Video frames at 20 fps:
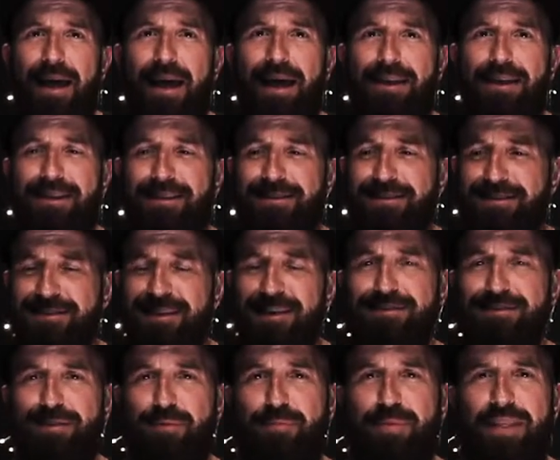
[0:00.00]
And he
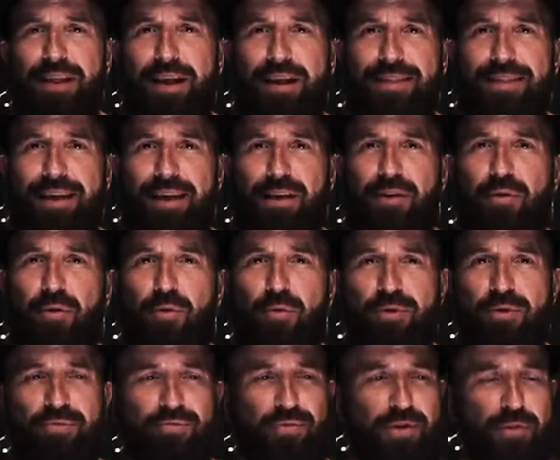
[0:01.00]
said something that I think
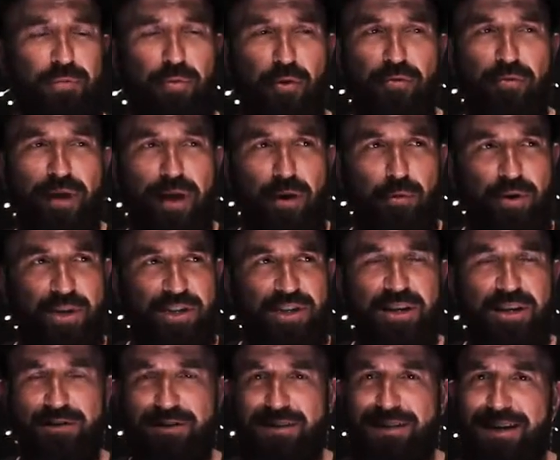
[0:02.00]
was really profound. I want to
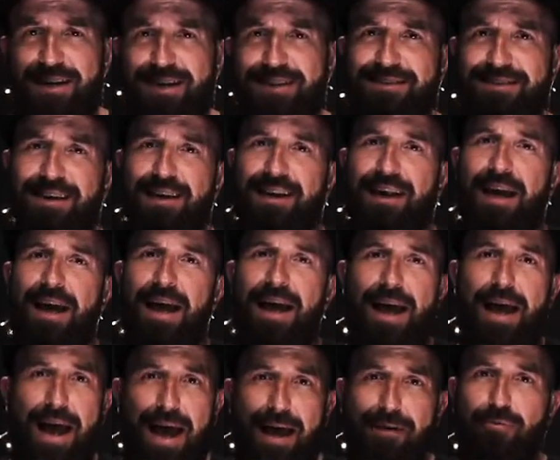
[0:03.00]
share today. He said,
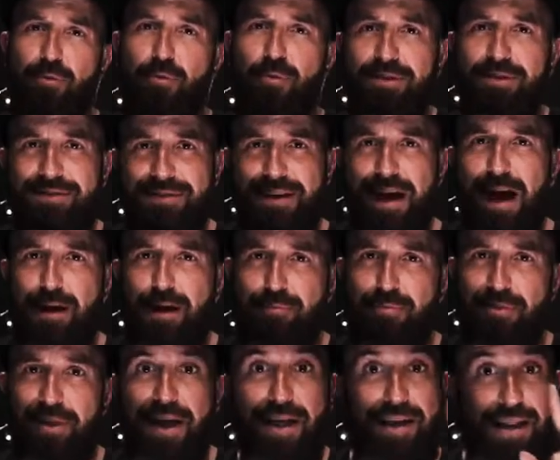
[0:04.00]
"Everyone's got a
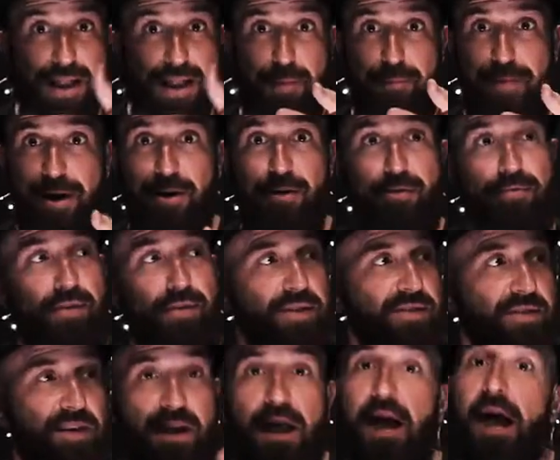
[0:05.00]
plan," and I'm
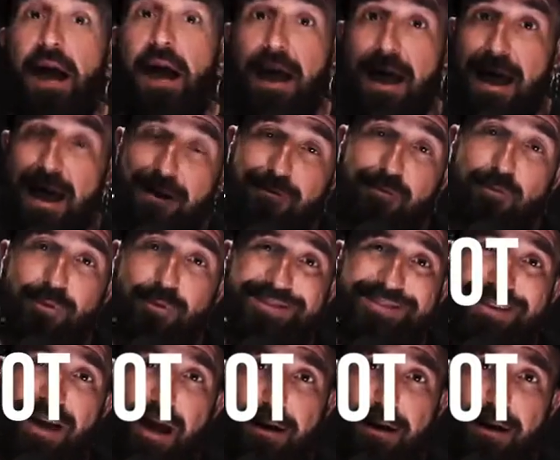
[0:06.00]
paraphrasing. Everyone's